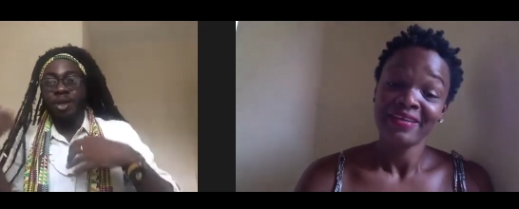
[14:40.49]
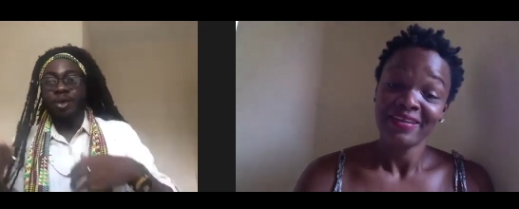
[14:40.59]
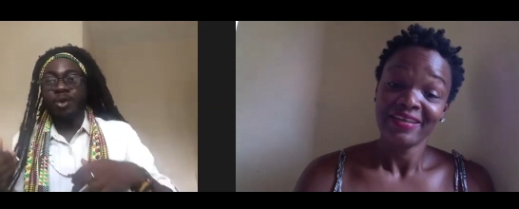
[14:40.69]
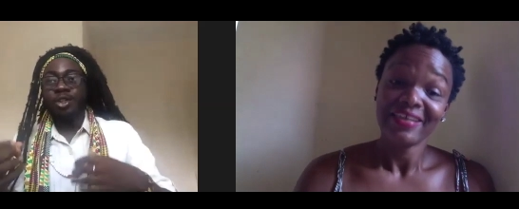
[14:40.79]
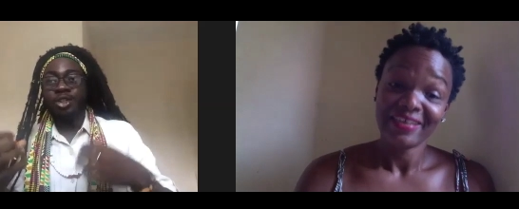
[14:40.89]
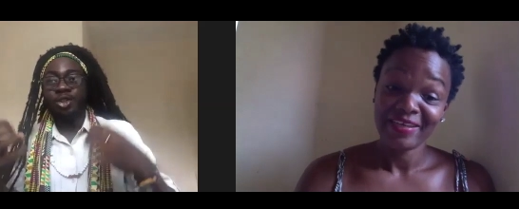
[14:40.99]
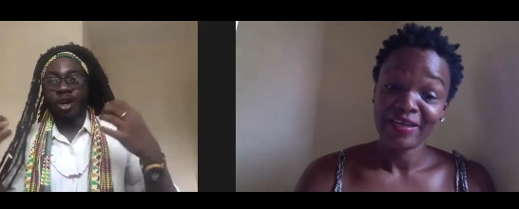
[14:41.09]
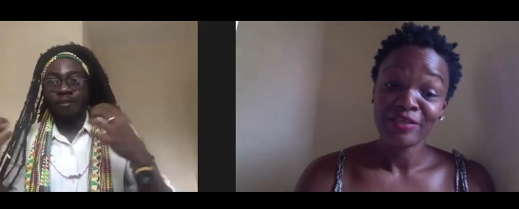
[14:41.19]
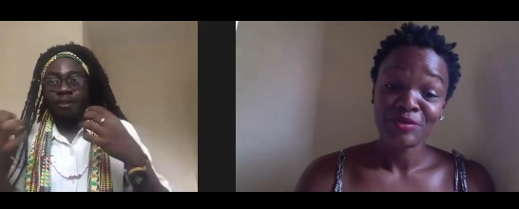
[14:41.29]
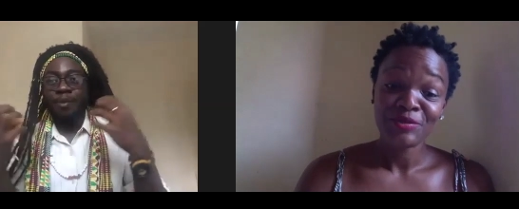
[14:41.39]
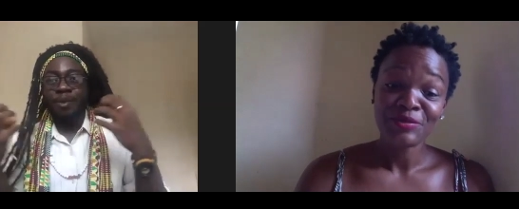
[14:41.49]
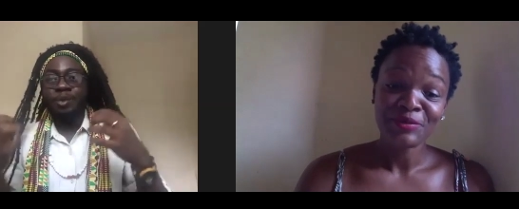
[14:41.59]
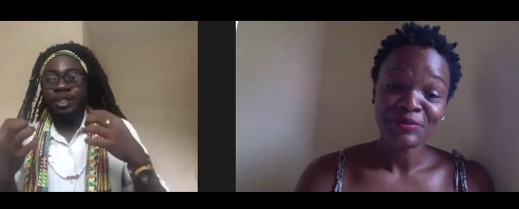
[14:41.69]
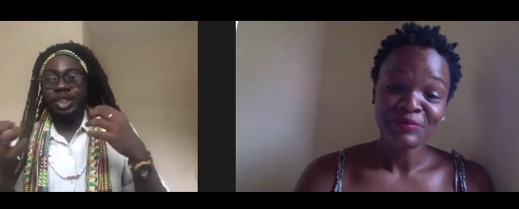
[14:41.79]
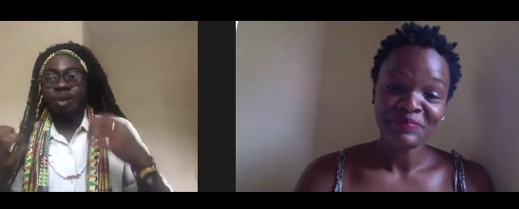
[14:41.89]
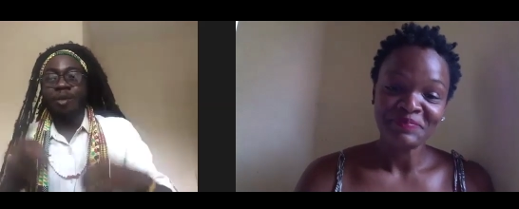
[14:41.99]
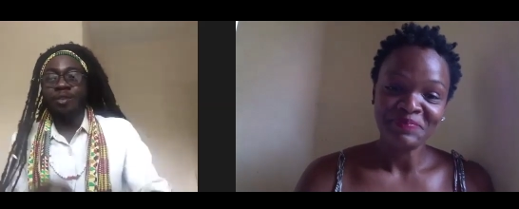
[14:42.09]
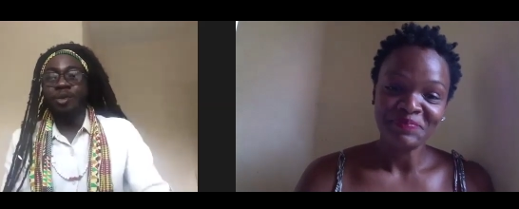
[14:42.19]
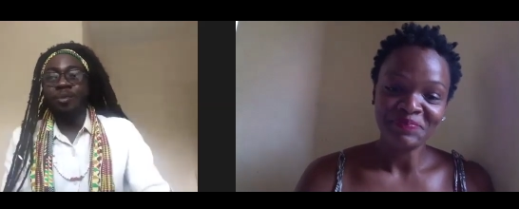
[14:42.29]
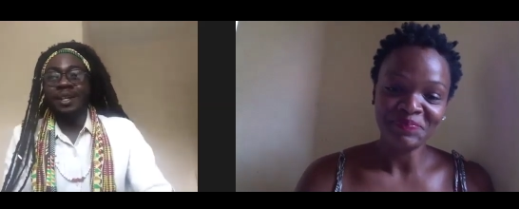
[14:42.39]
Speaker 1: know, draw from you to
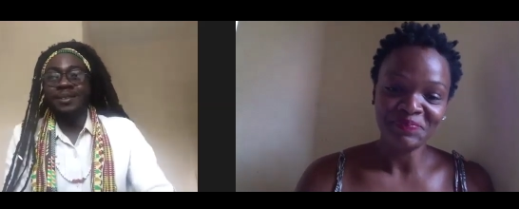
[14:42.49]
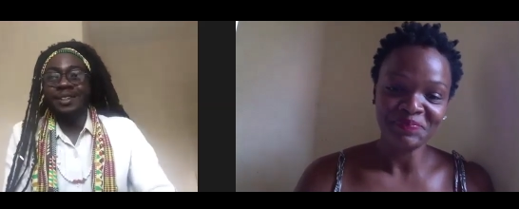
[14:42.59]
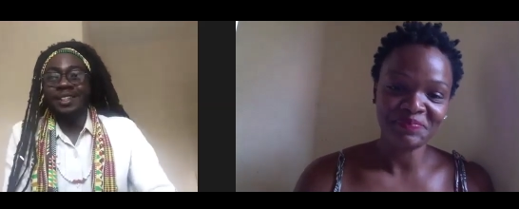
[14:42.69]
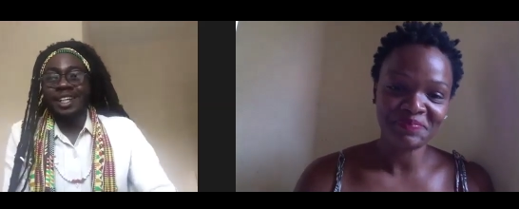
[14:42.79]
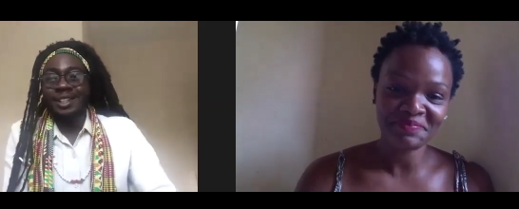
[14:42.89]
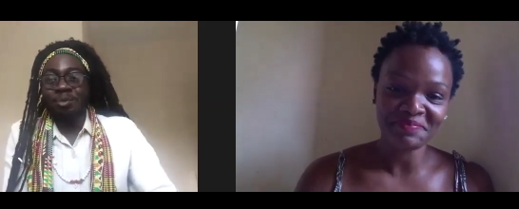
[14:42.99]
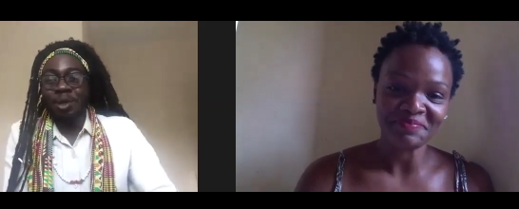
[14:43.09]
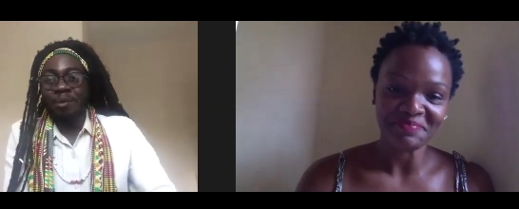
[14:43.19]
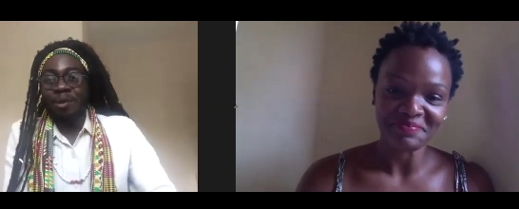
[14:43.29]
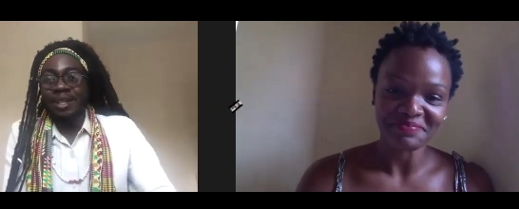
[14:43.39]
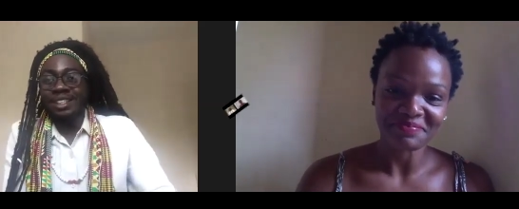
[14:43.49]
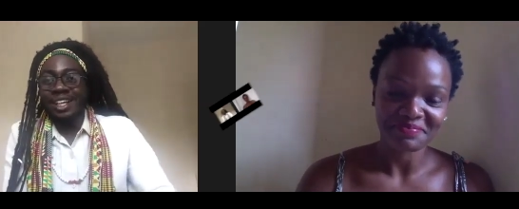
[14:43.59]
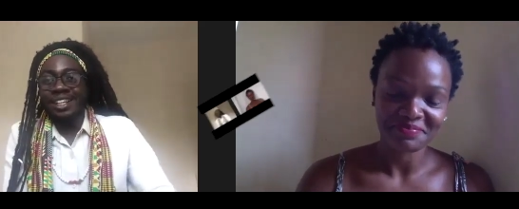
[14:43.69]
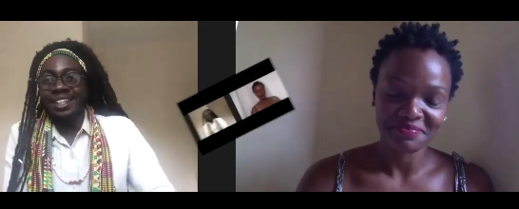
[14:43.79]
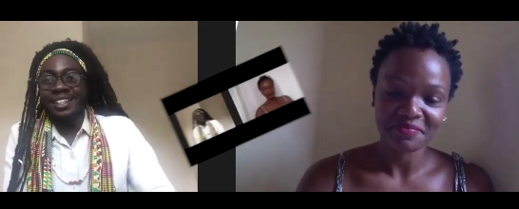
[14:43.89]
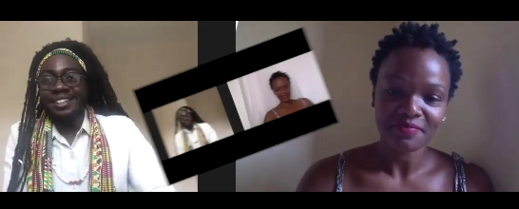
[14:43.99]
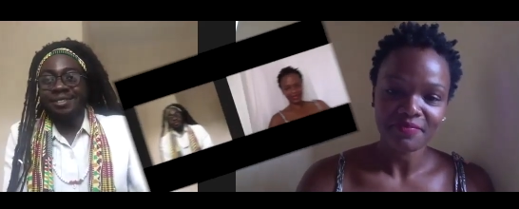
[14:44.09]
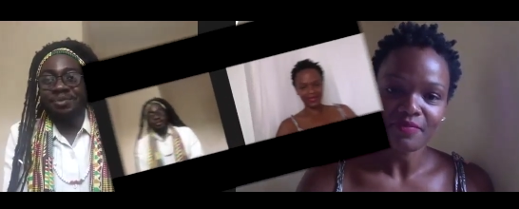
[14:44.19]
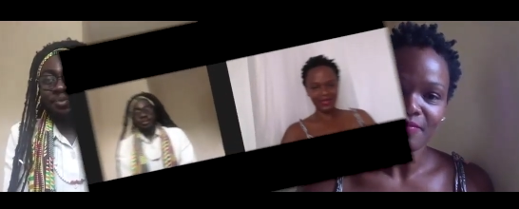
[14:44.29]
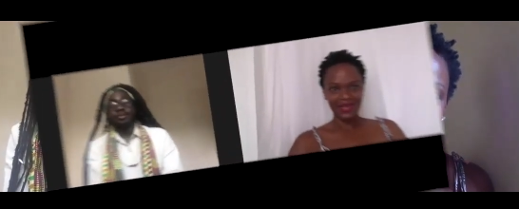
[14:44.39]
make me better.
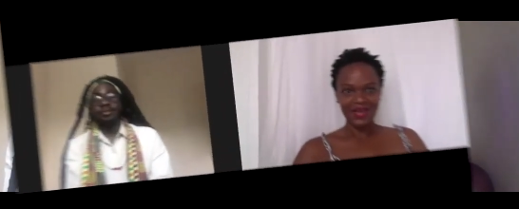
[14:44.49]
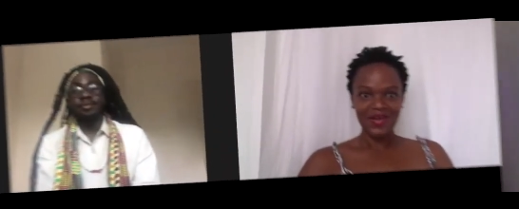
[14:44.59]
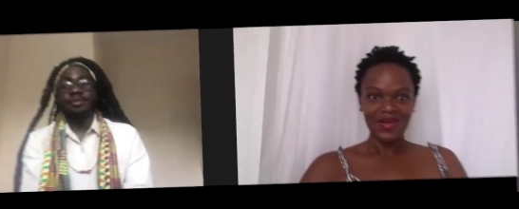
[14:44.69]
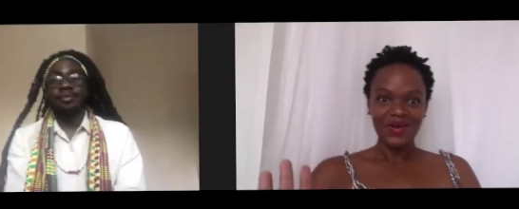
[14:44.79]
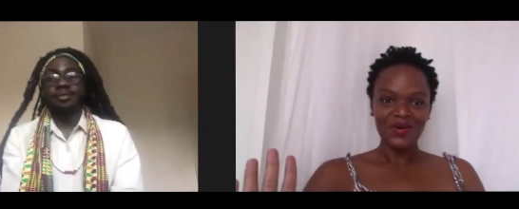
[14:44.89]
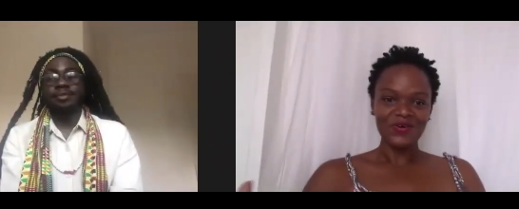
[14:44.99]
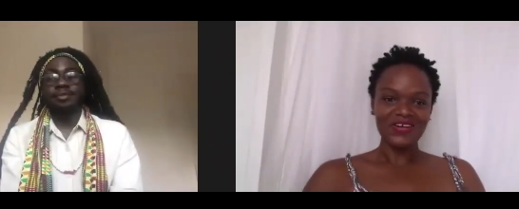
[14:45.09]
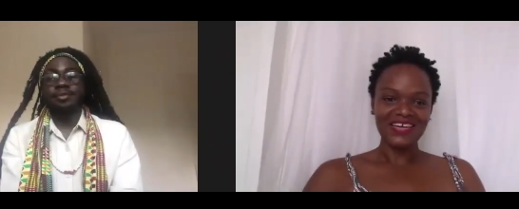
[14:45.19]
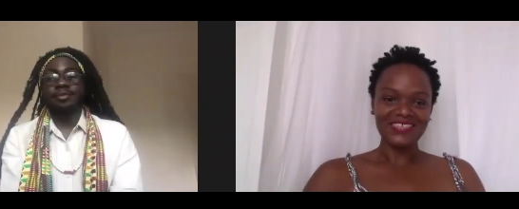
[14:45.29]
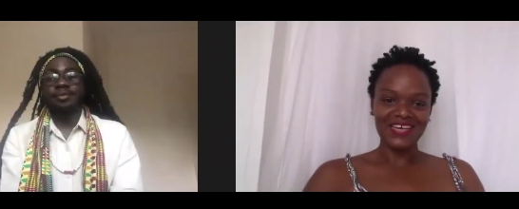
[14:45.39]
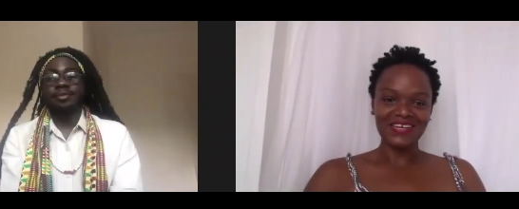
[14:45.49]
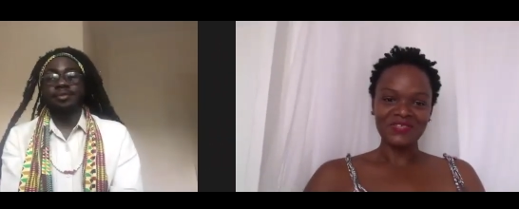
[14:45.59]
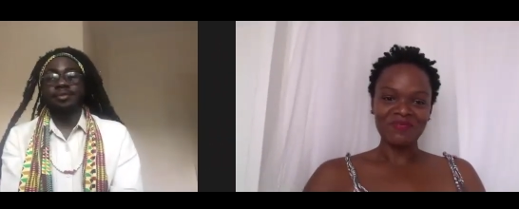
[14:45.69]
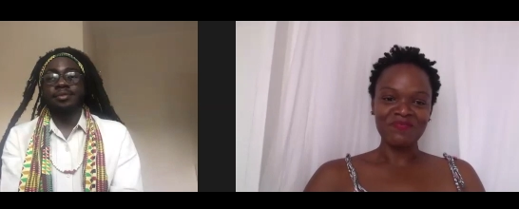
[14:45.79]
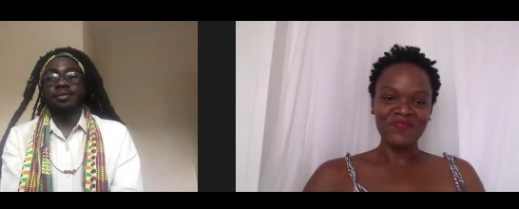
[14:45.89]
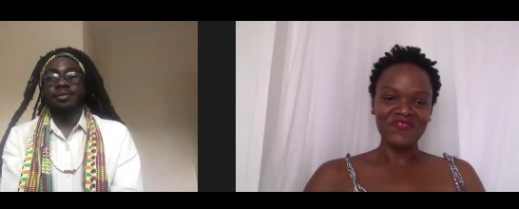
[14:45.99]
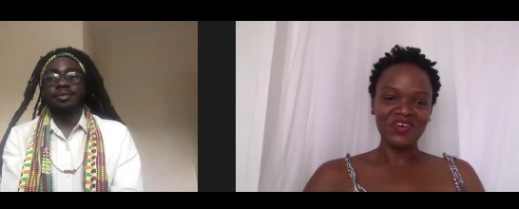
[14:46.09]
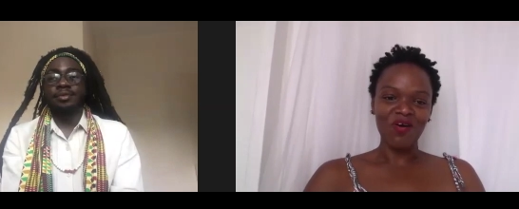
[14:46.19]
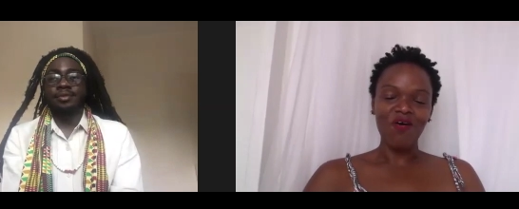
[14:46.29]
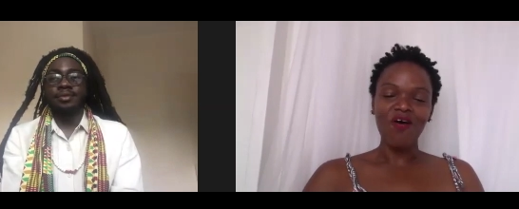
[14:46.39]
Speaker 2: Okay, talk. so
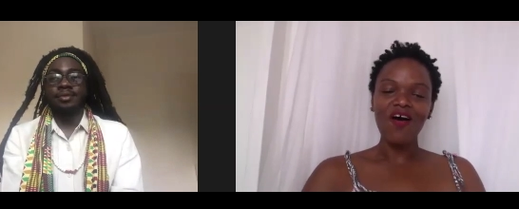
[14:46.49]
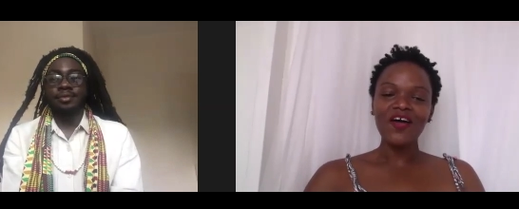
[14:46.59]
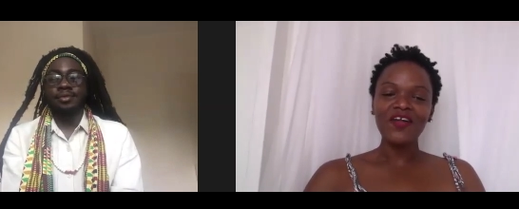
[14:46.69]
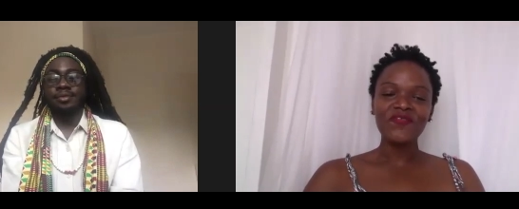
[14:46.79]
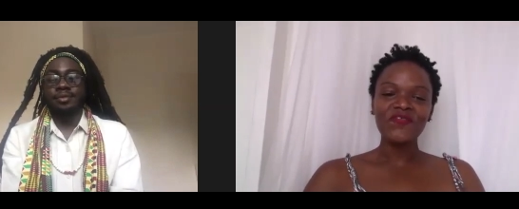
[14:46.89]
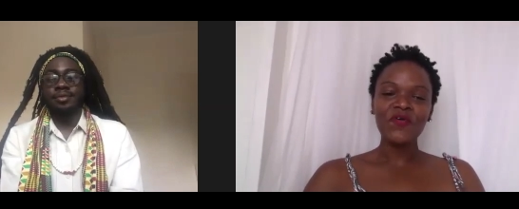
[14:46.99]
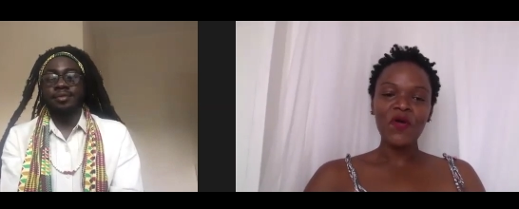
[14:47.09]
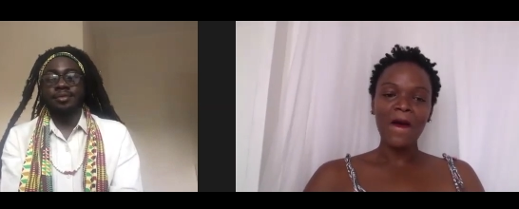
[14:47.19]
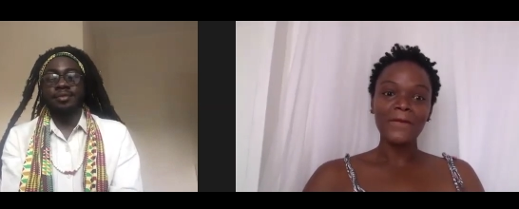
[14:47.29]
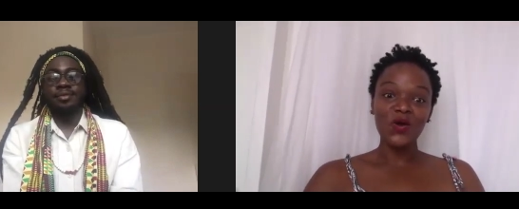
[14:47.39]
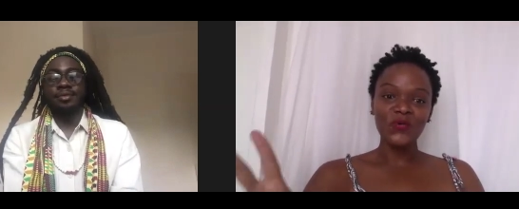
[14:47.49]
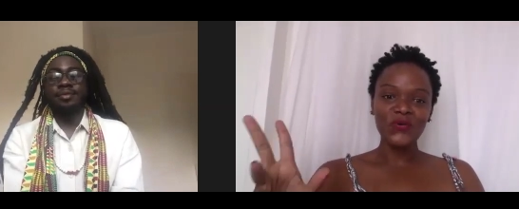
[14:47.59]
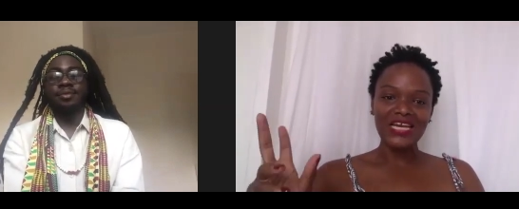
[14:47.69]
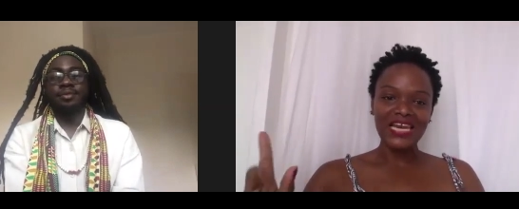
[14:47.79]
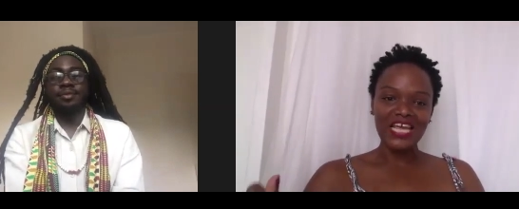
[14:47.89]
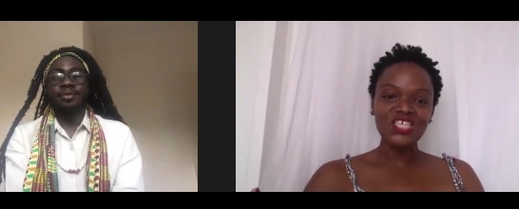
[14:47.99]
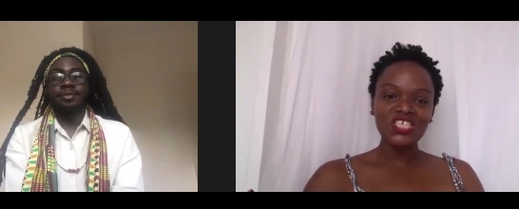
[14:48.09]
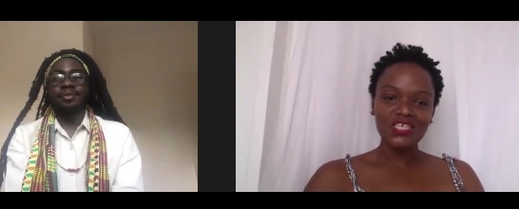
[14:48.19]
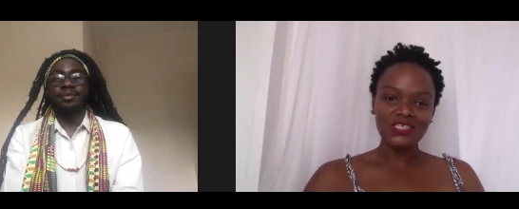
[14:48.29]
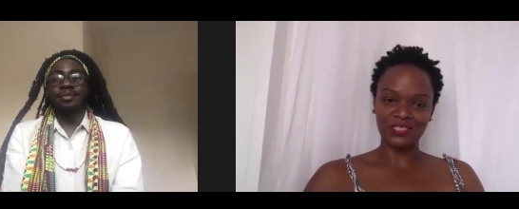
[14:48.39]
moving on from
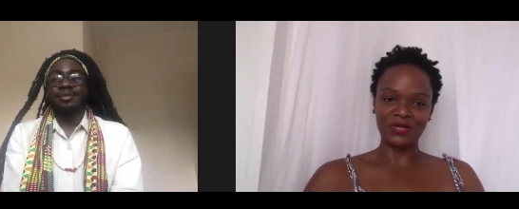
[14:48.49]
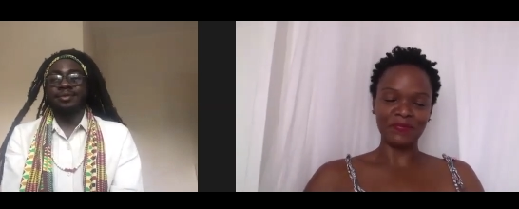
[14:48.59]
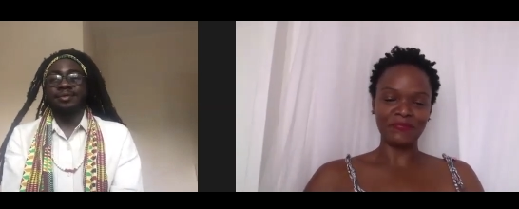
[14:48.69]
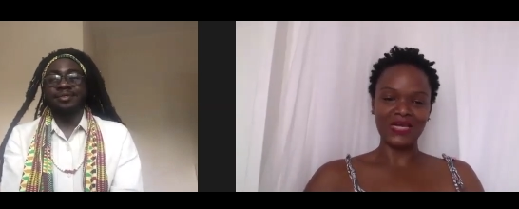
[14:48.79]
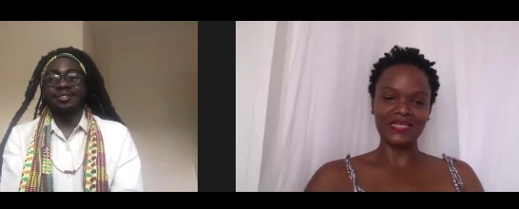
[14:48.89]
relationship